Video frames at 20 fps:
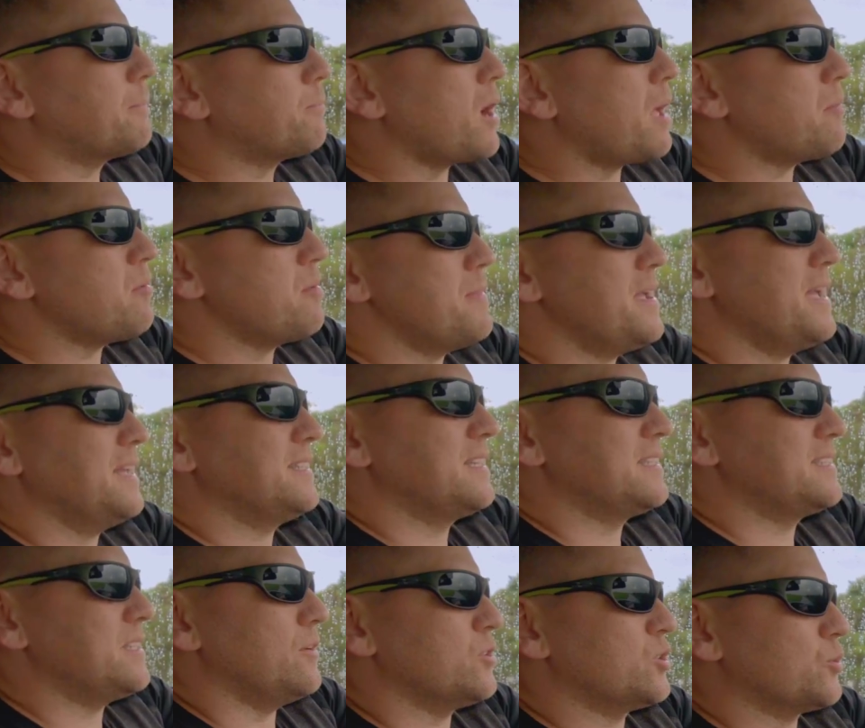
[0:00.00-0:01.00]
the problem is
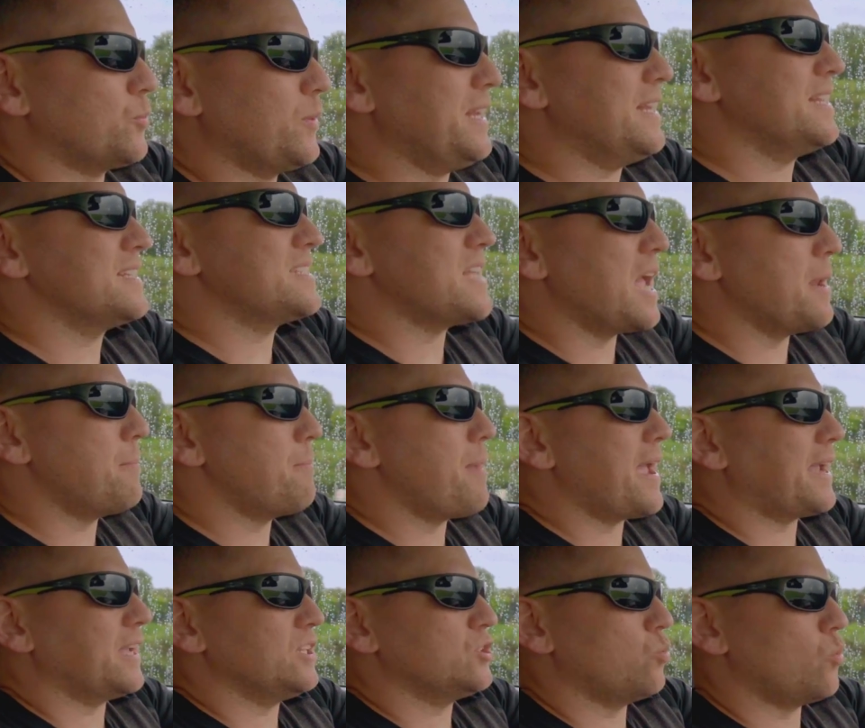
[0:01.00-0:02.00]
it was redesigned
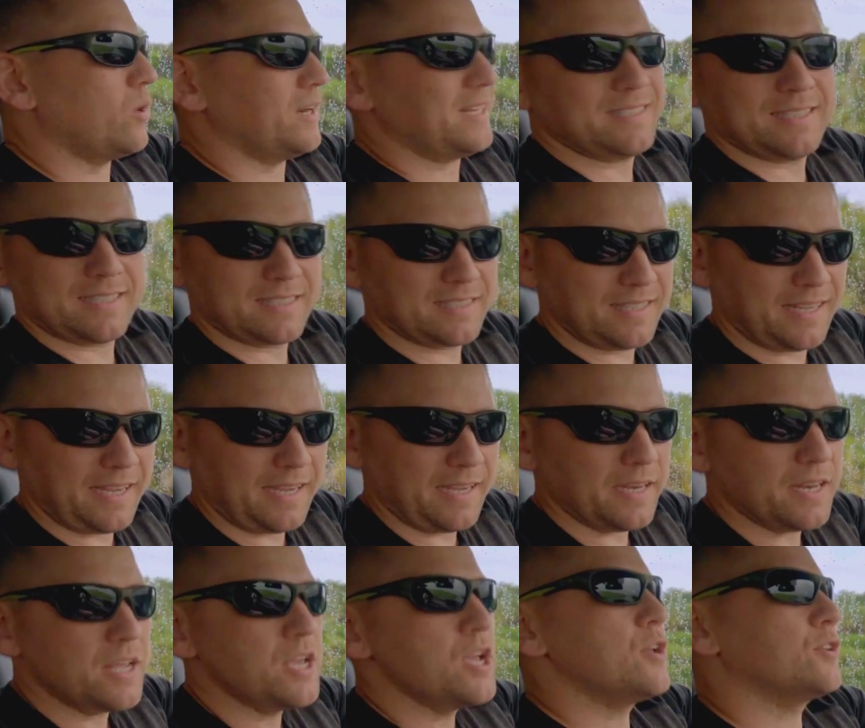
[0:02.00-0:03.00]
back in
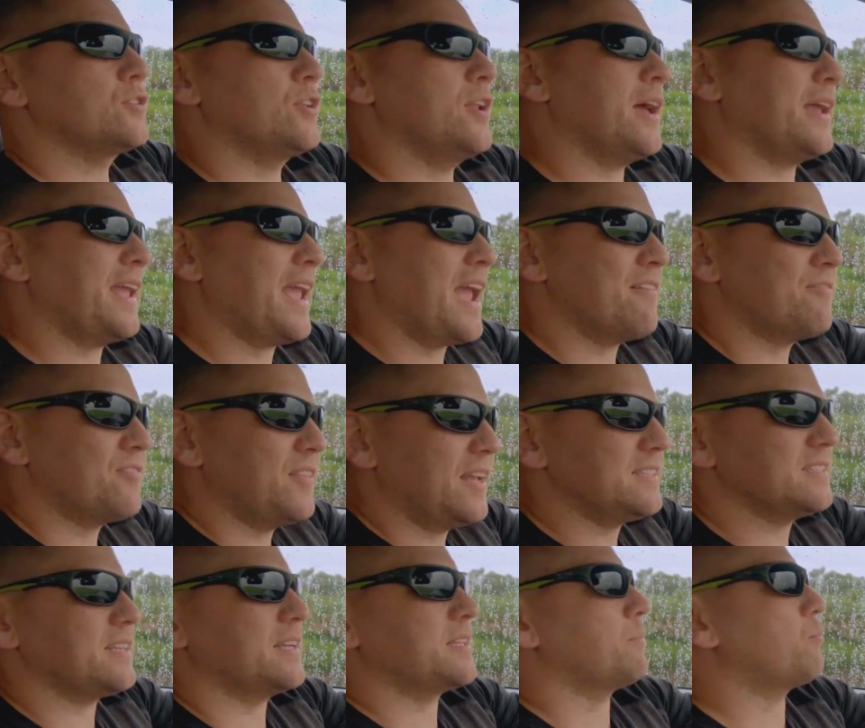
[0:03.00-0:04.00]
2016. So now you have
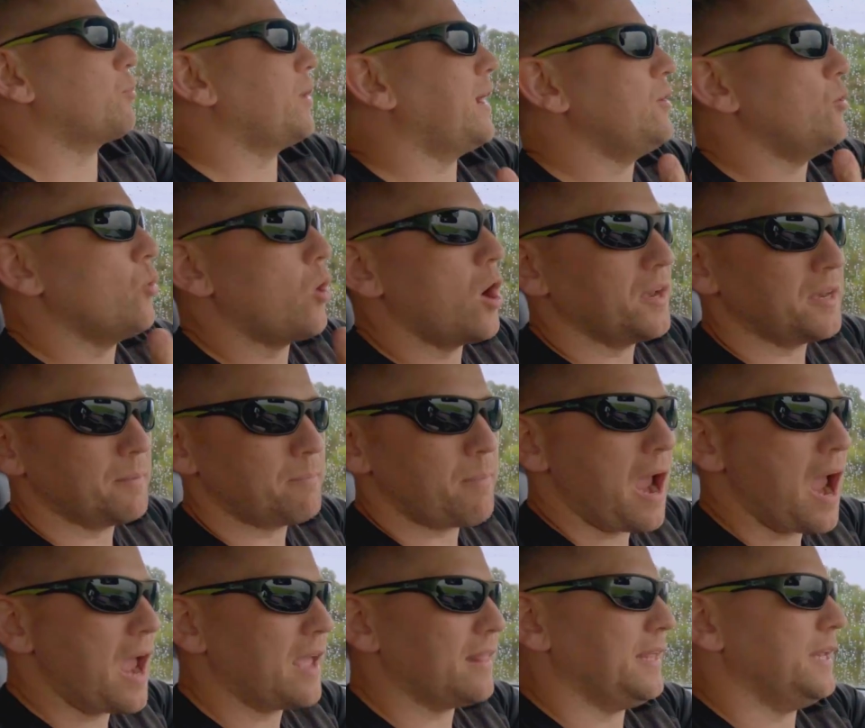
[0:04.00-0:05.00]
things like the brand new Honda
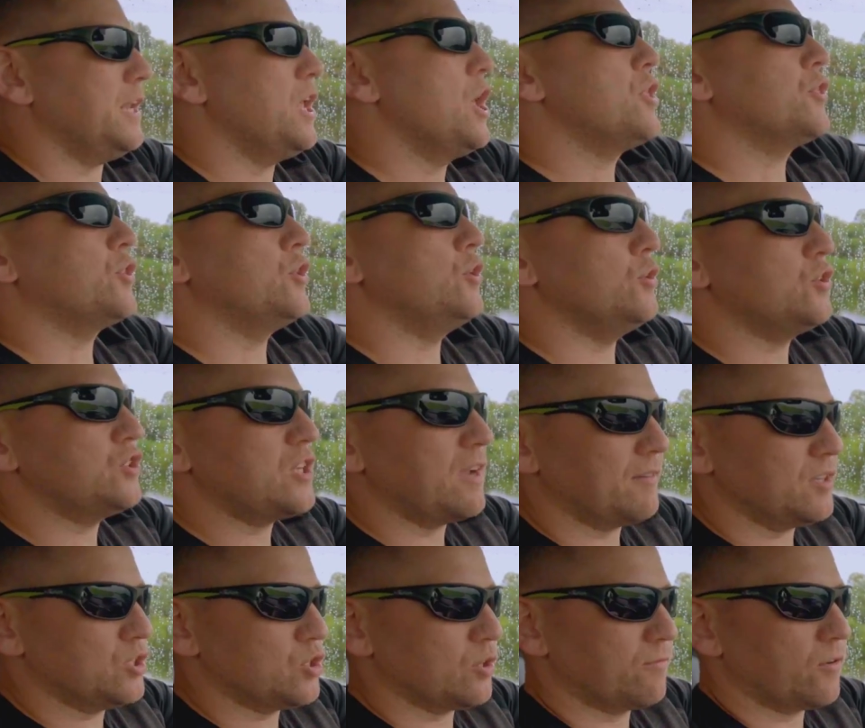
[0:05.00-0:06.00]
Pilot, the new
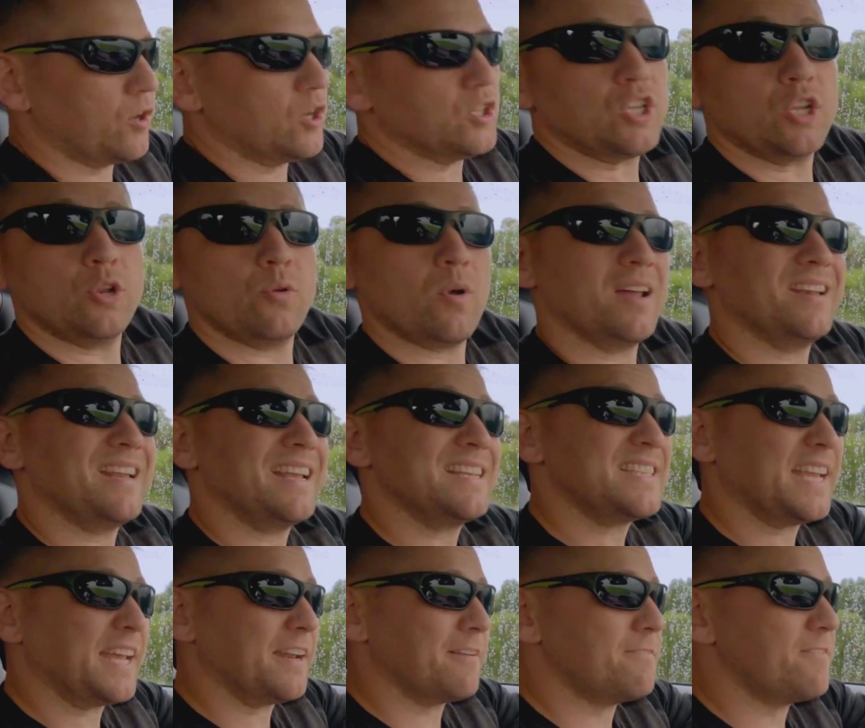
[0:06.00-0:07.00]
Chevy Traverse, the new Hyundai
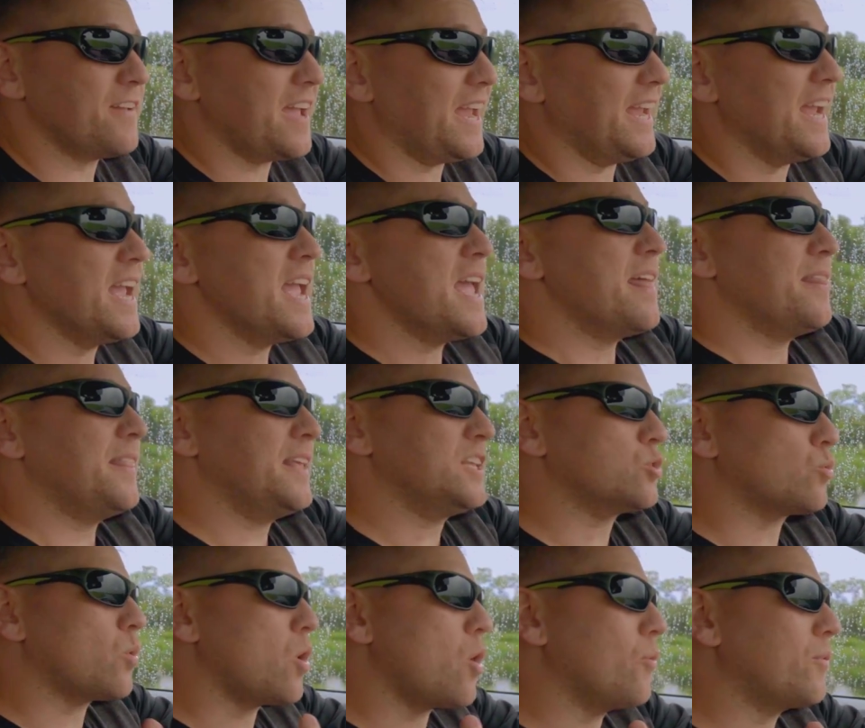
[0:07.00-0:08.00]
Santa Fe.
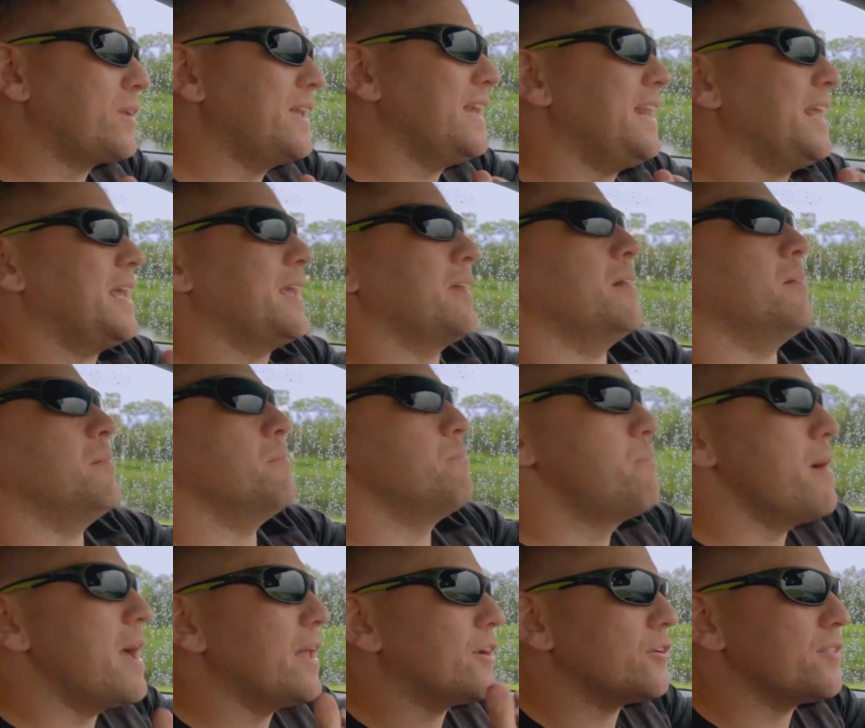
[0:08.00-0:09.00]
These are all getting
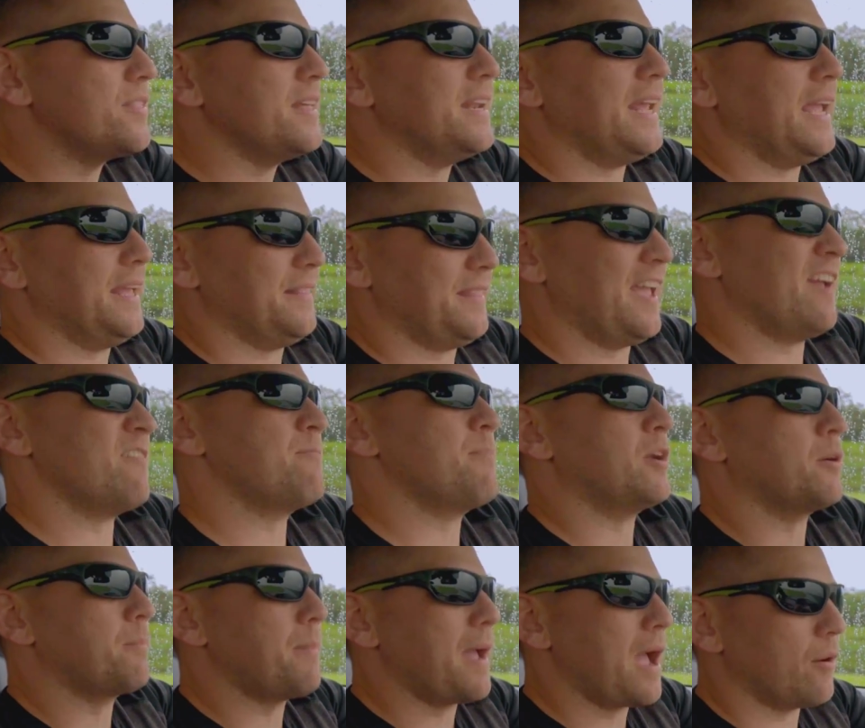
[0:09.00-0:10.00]
better than it. They have
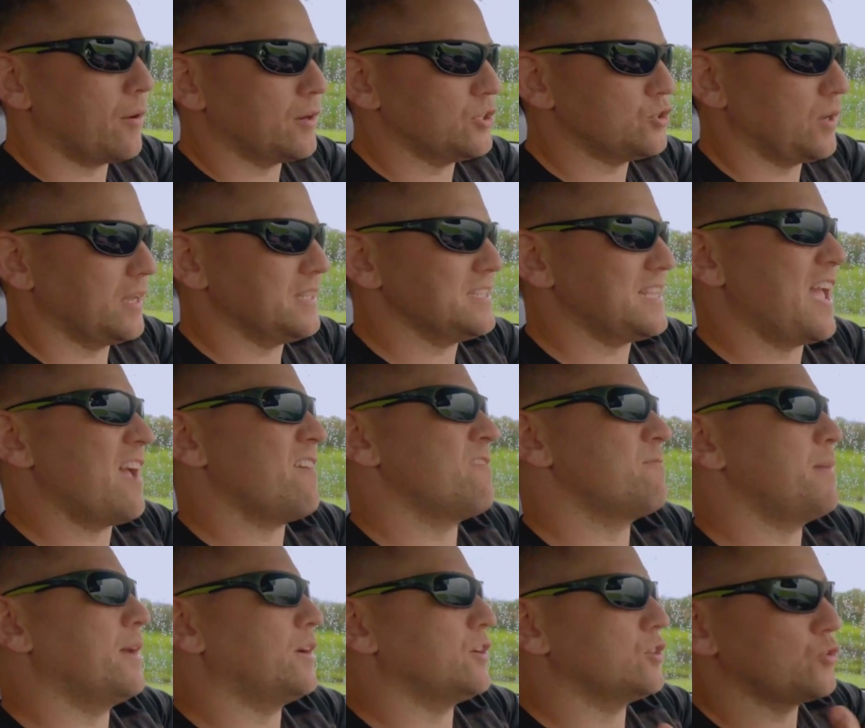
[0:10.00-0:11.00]
better powertrains, they
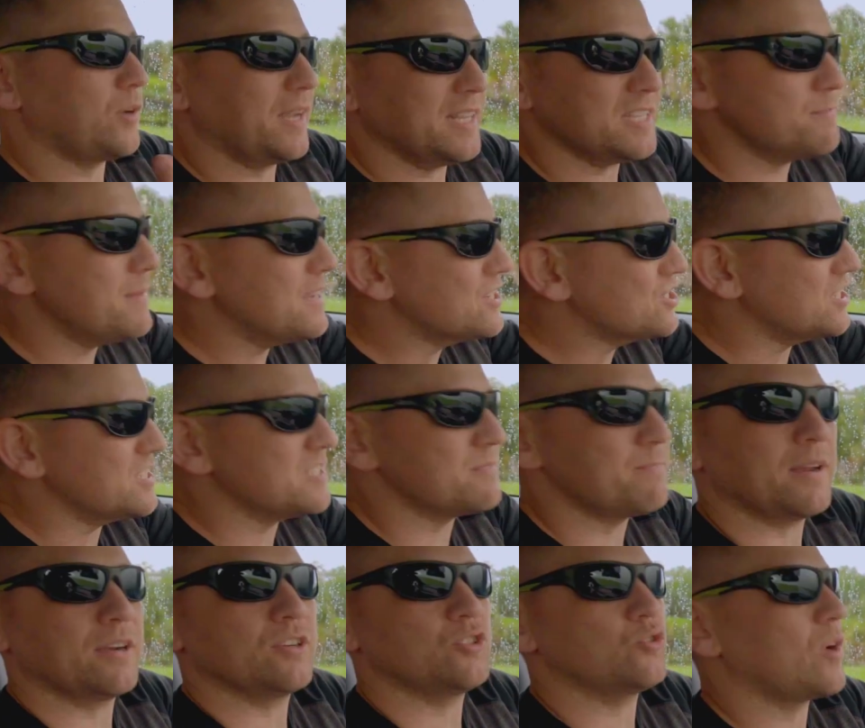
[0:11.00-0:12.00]
have better transmissions,
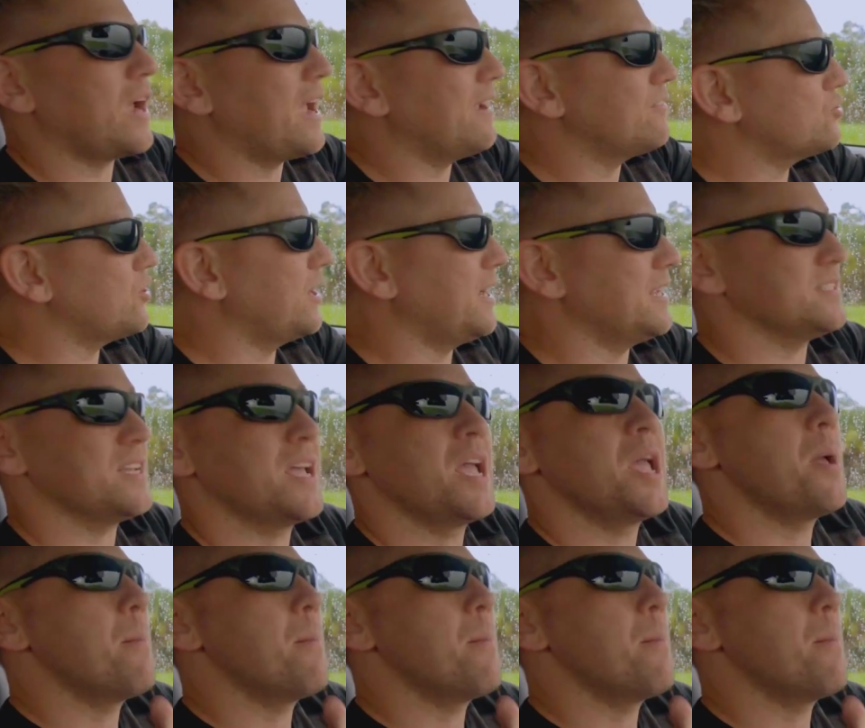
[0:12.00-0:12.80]
better drivetrains,